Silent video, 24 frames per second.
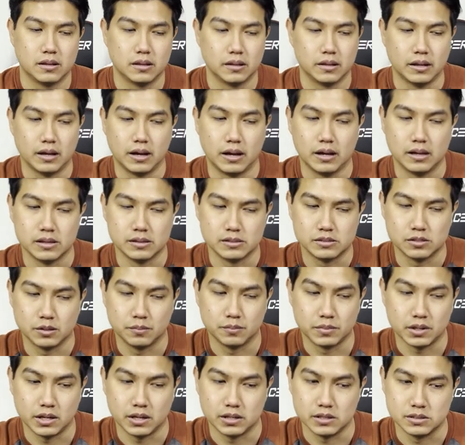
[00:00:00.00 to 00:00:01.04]
that
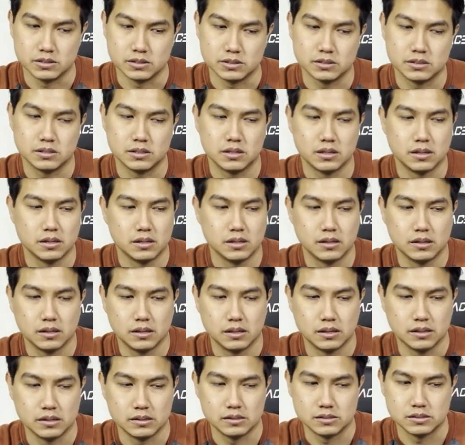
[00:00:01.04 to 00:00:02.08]
sometimes
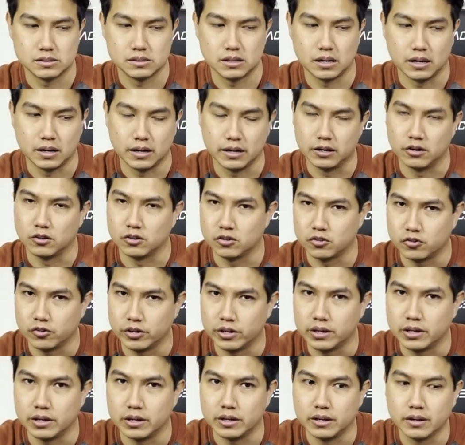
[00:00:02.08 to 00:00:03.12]
is a little
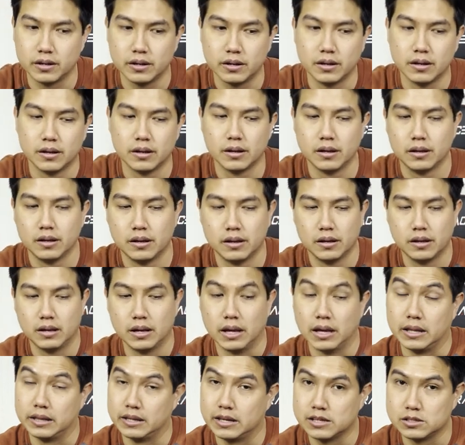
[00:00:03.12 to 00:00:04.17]
tricky
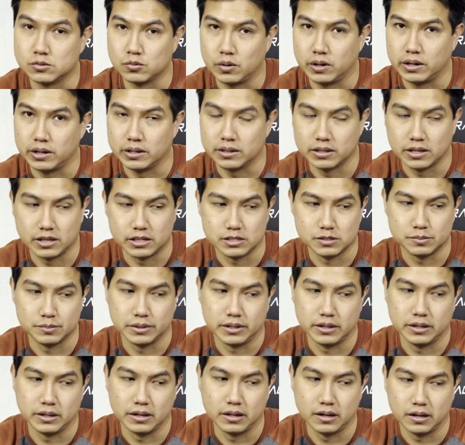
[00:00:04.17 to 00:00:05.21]
and that's why it takes
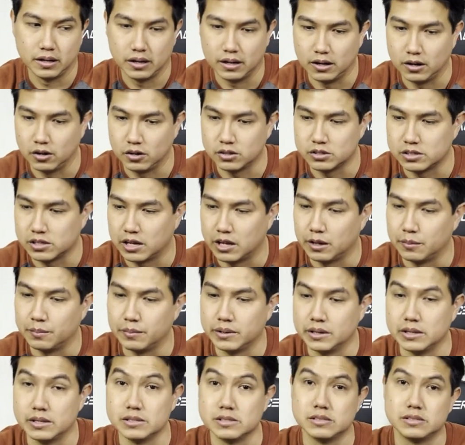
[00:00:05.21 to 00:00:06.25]
me a, long time
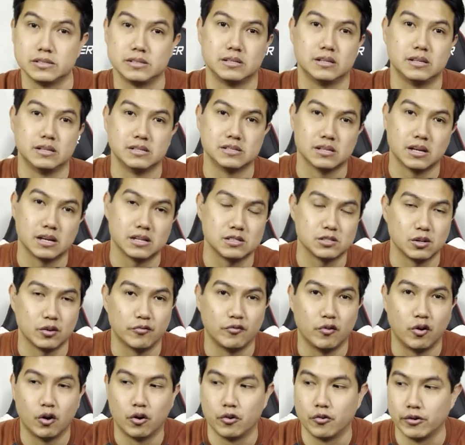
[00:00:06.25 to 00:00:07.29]
is the size of
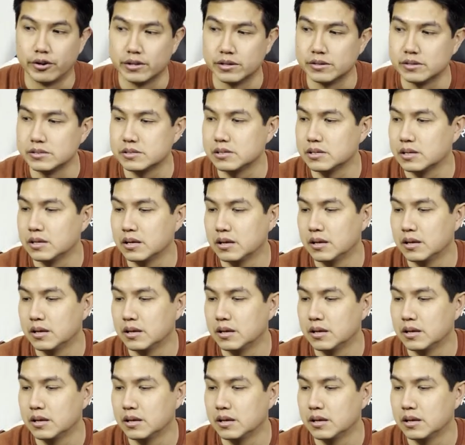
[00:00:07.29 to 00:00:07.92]
O-rings.